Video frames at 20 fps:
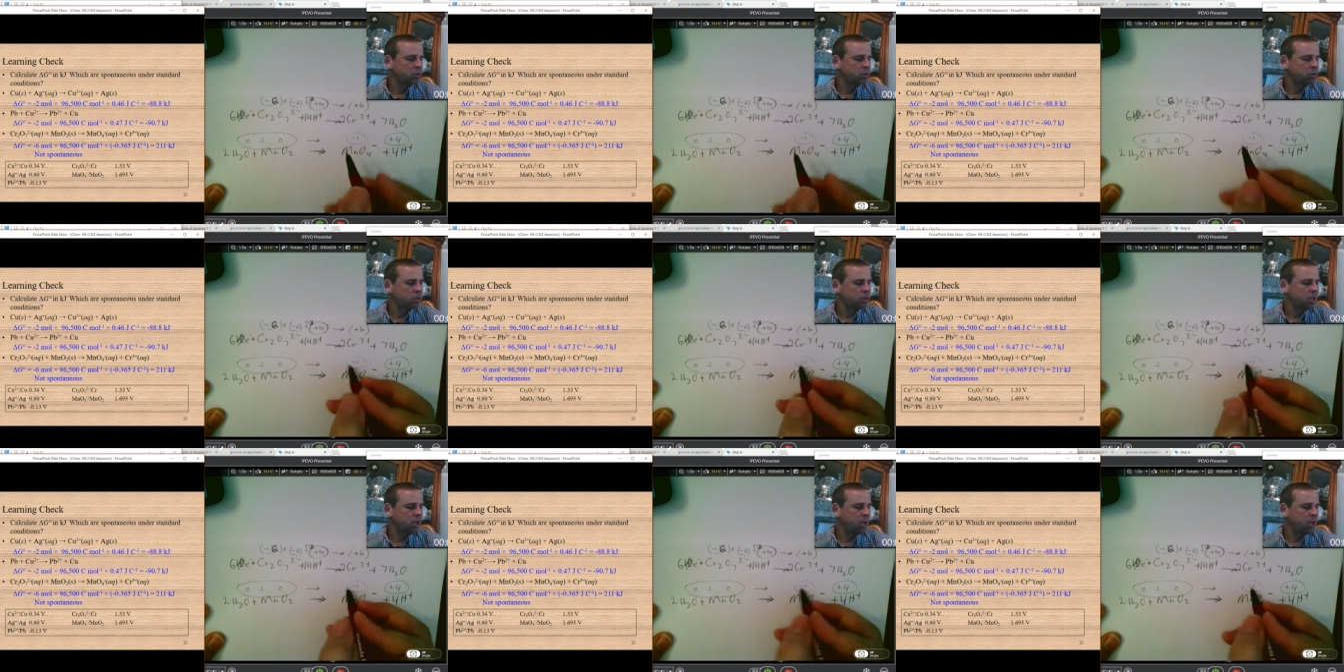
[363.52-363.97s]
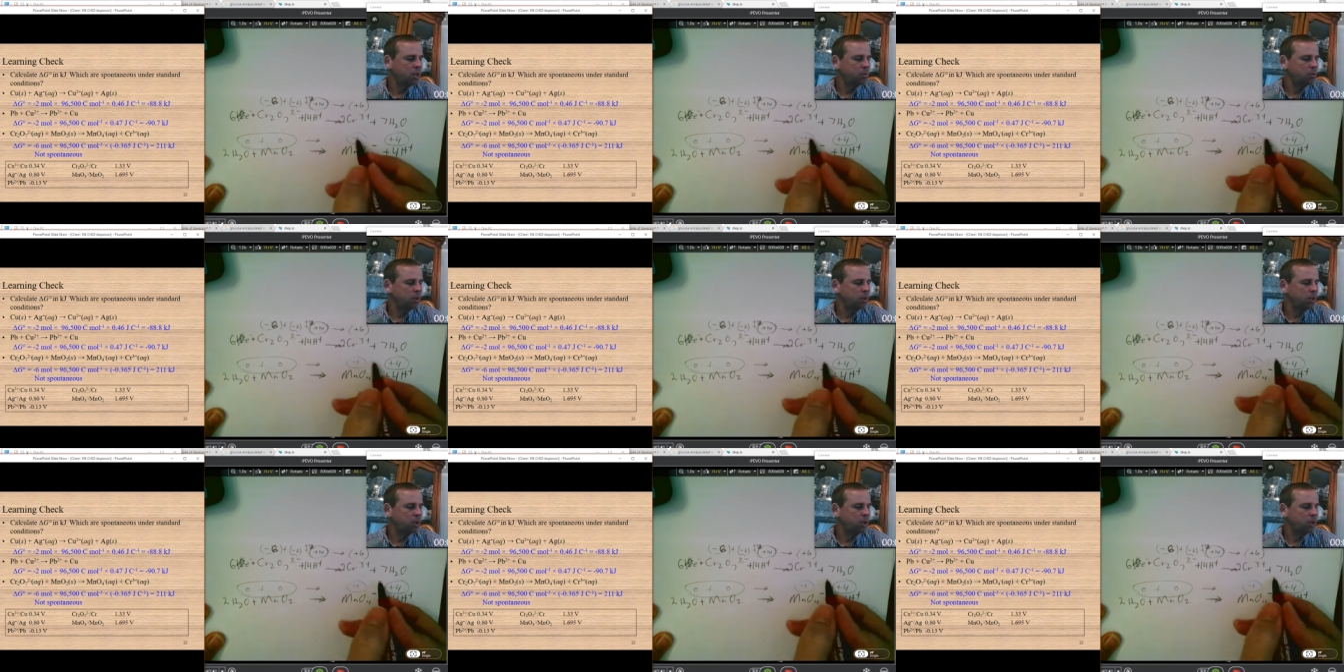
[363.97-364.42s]
a sum
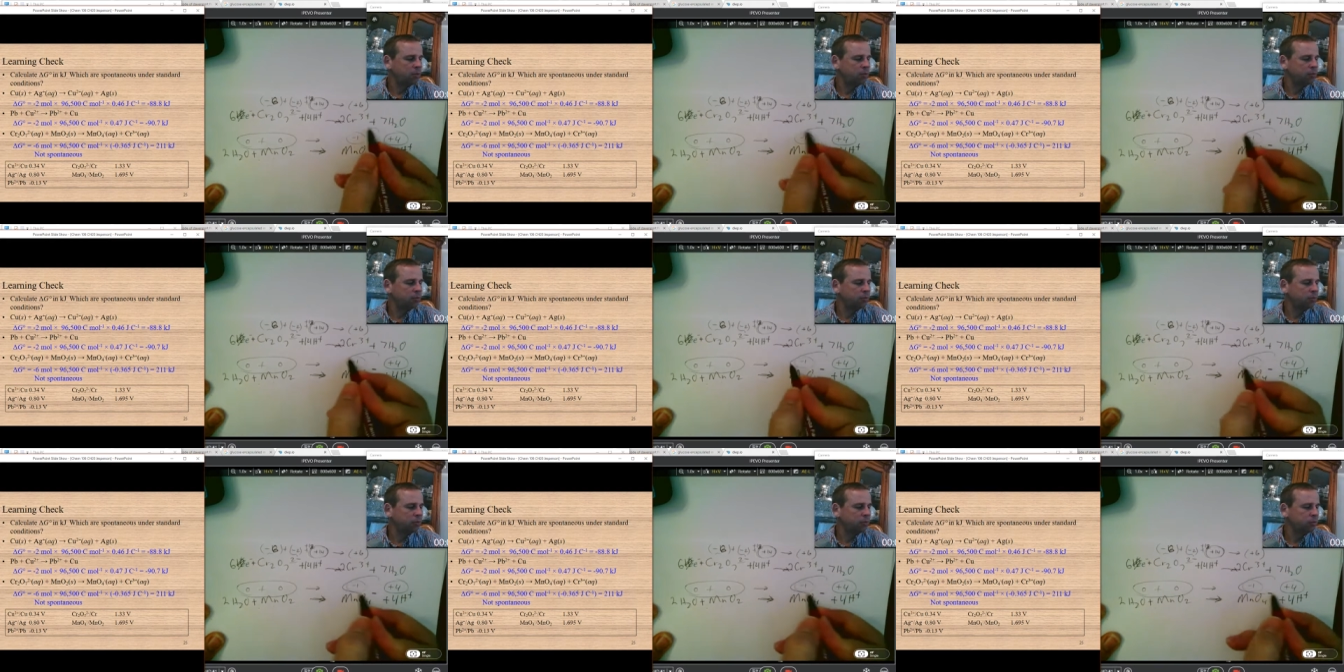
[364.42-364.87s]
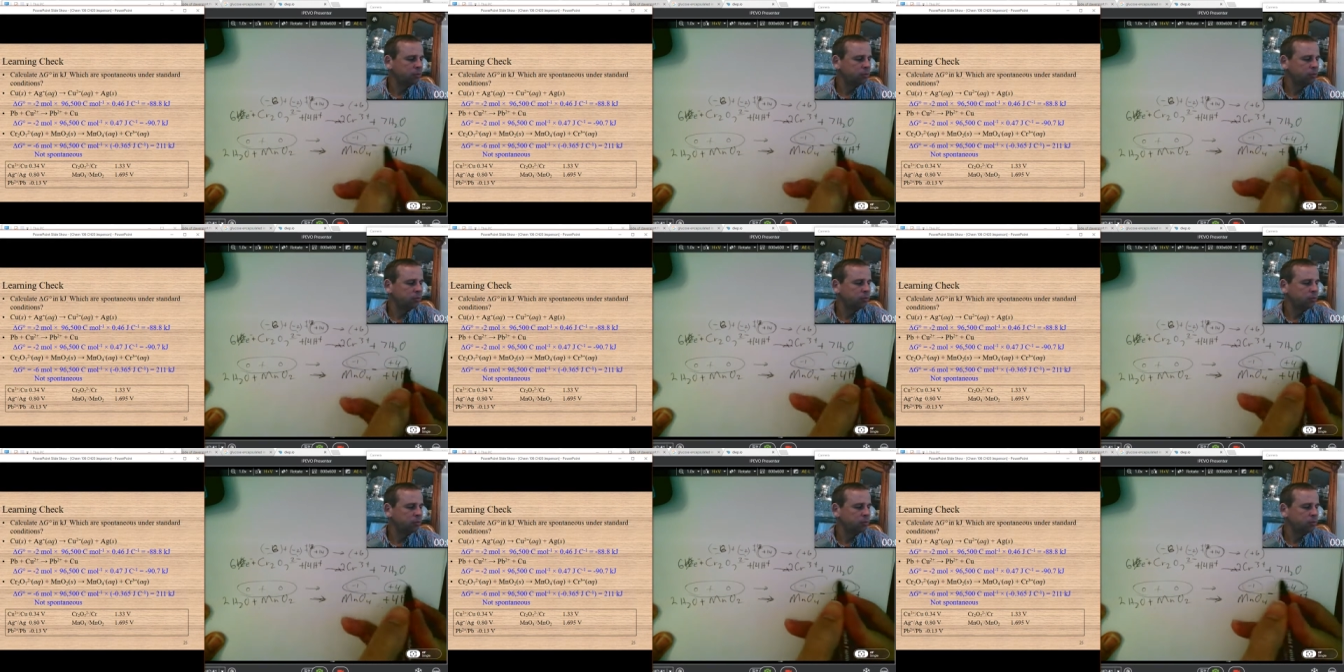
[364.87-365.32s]
of
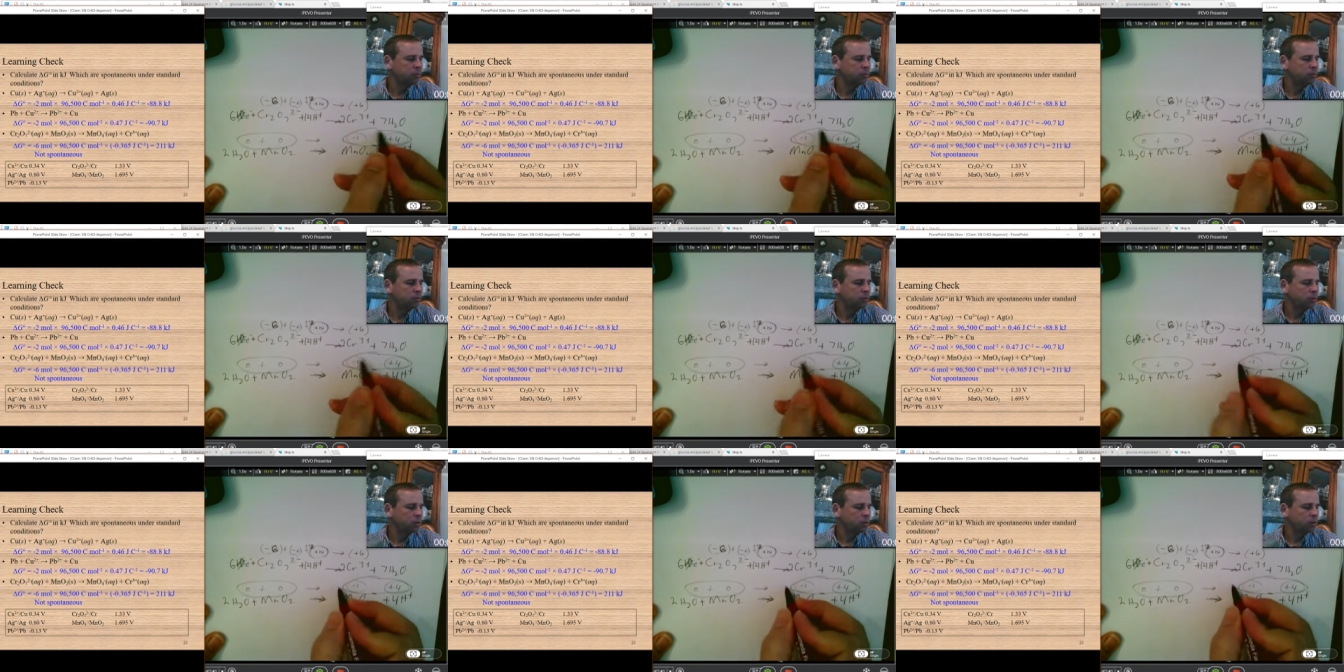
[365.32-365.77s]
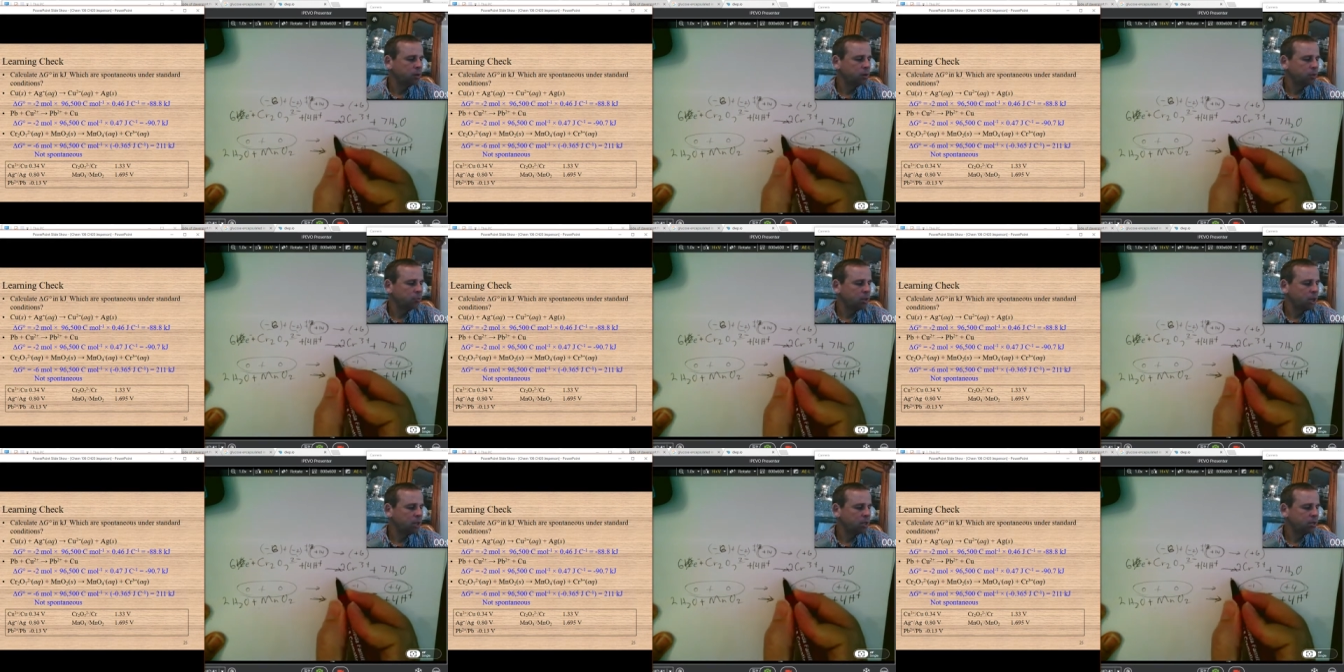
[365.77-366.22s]

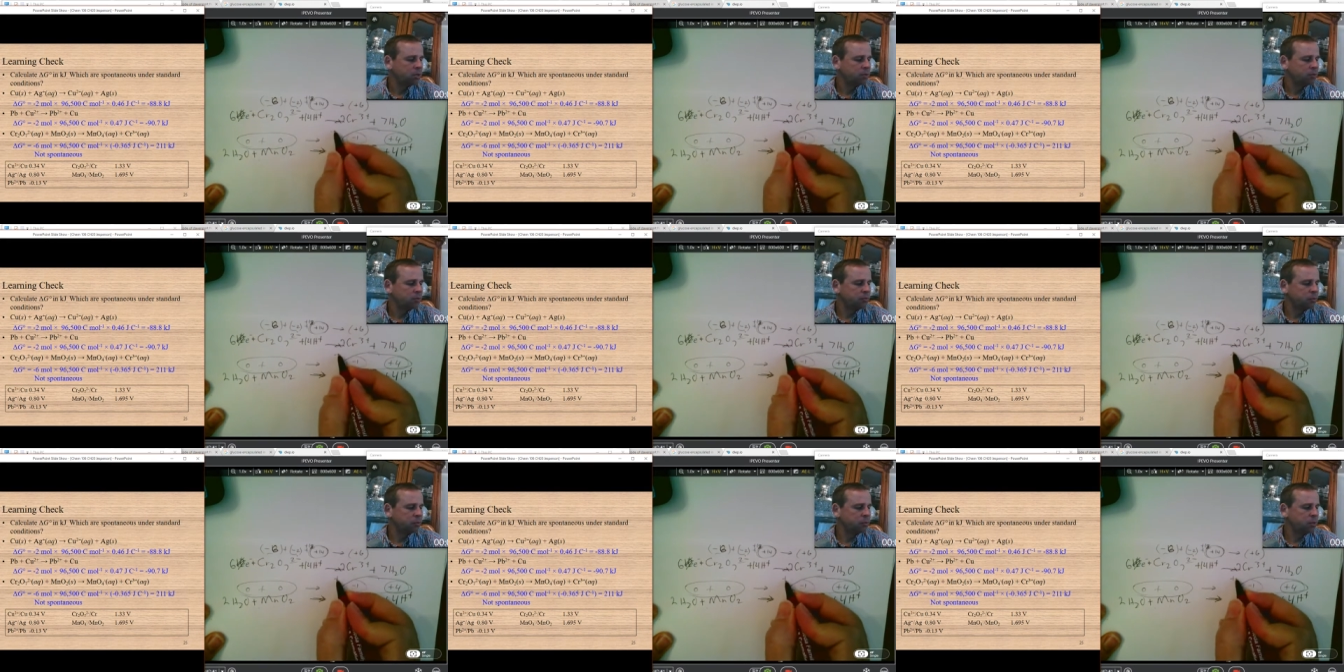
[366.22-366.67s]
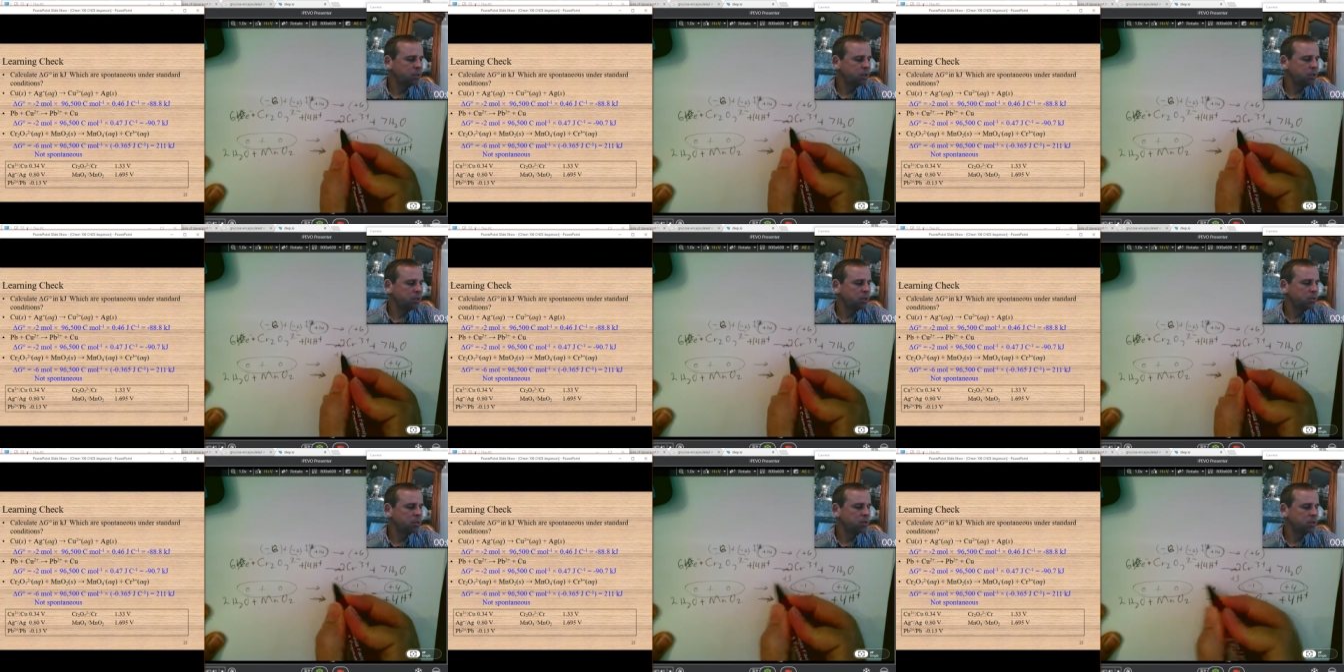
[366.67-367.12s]
positive 3
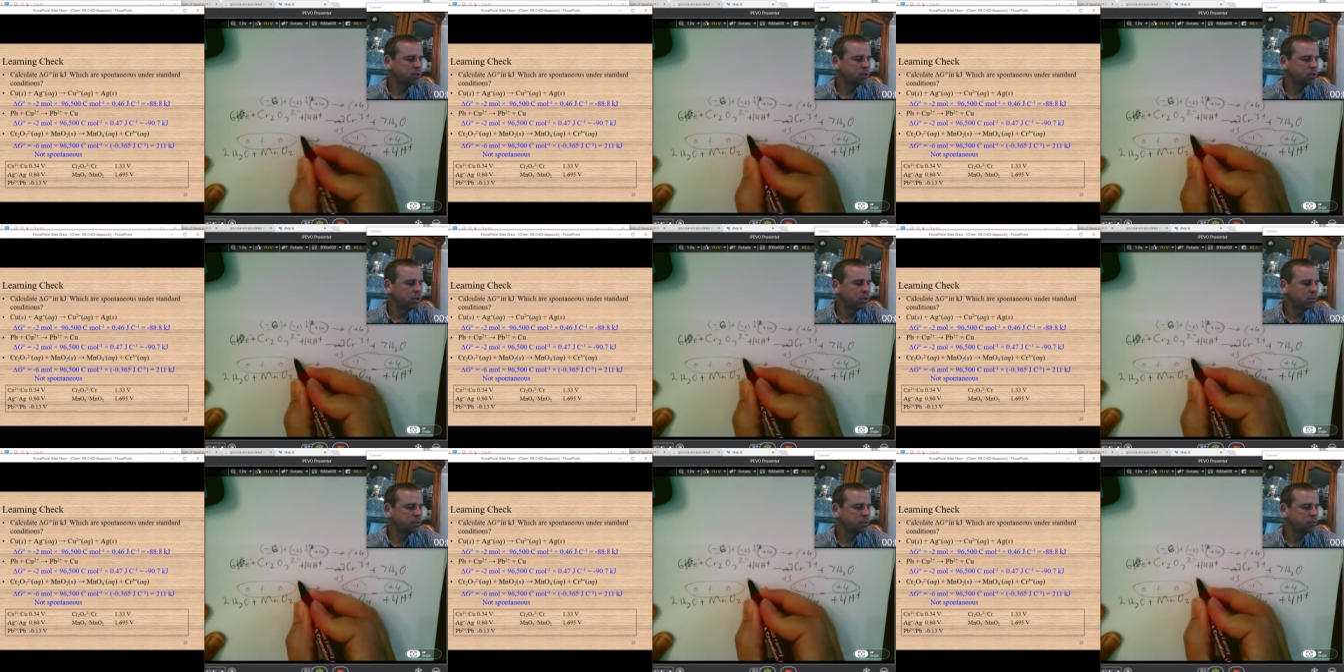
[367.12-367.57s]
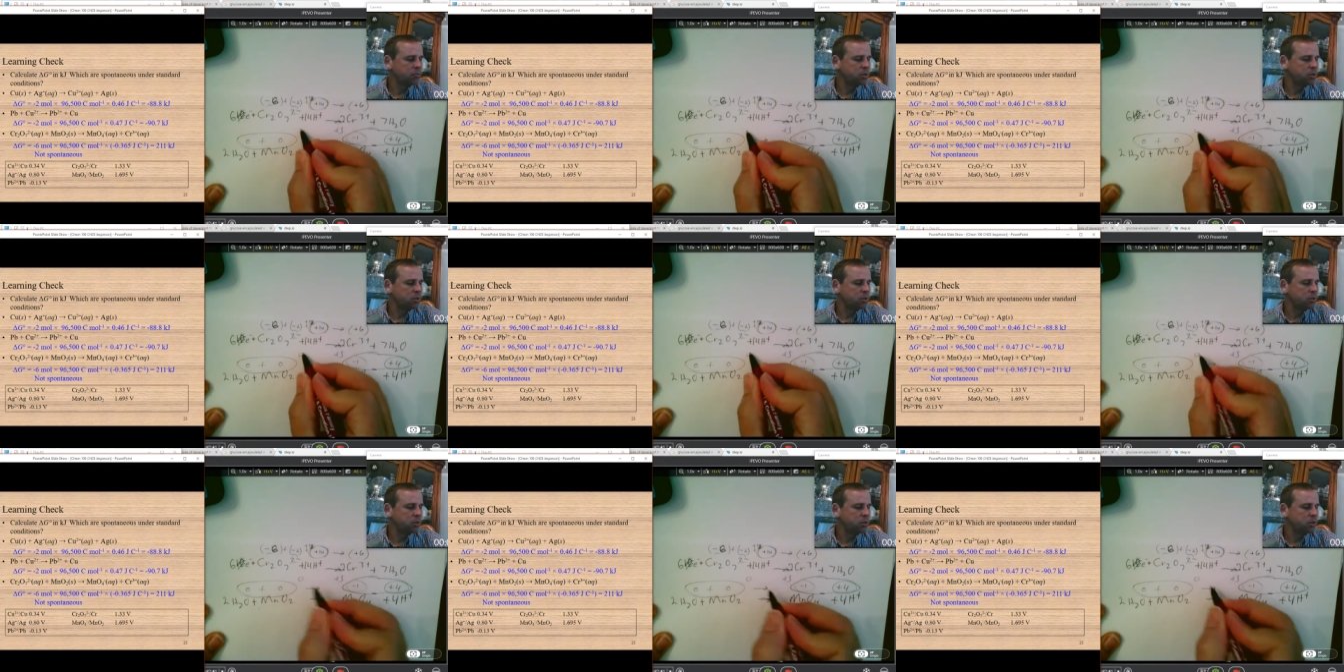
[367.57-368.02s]
here, sum of
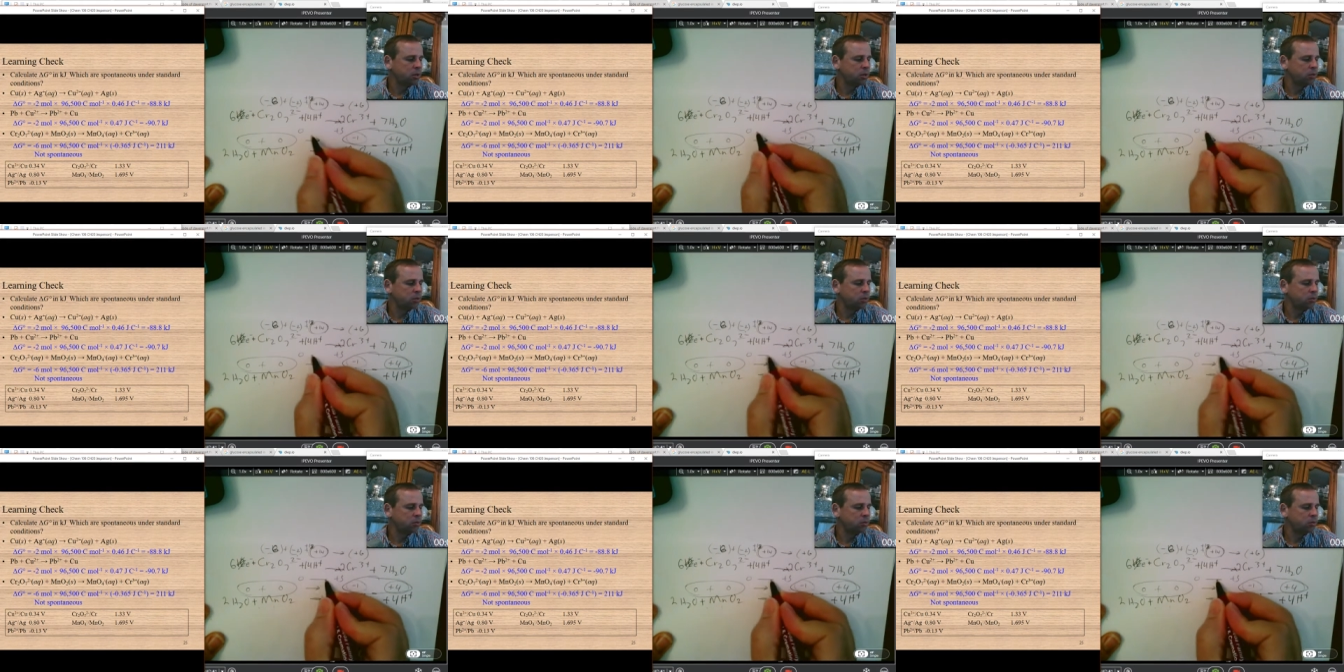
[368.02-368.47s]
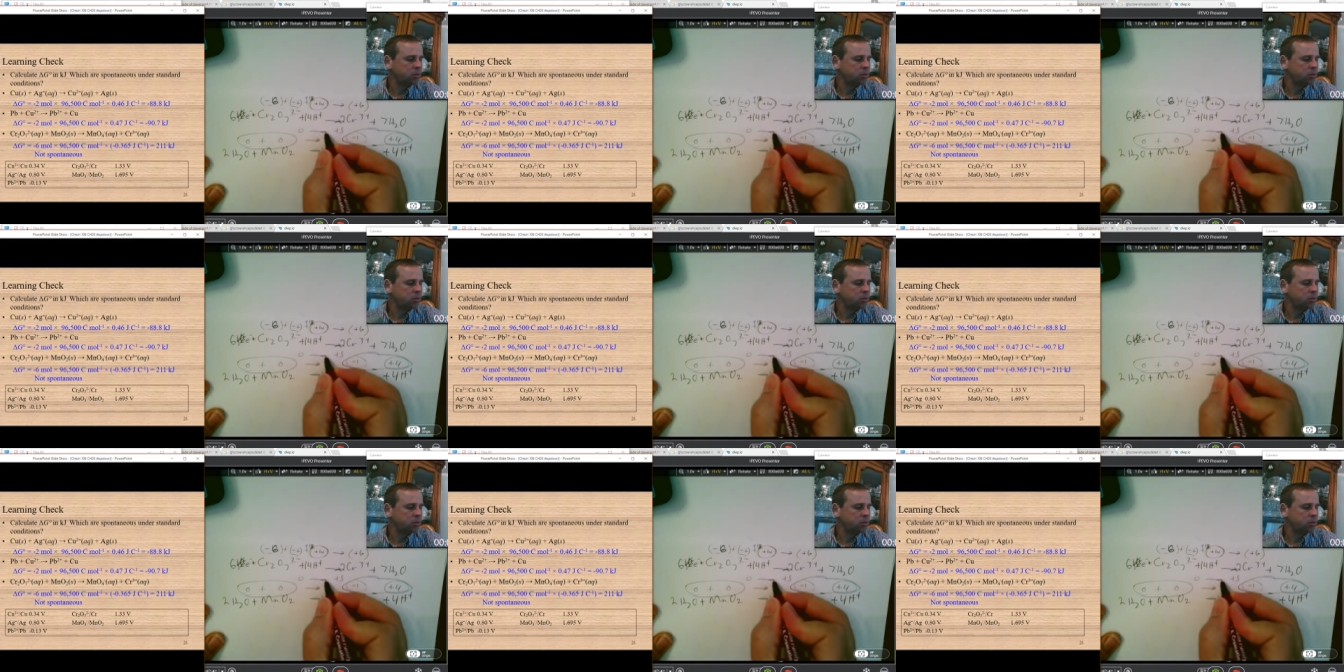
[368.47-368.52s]
0 here.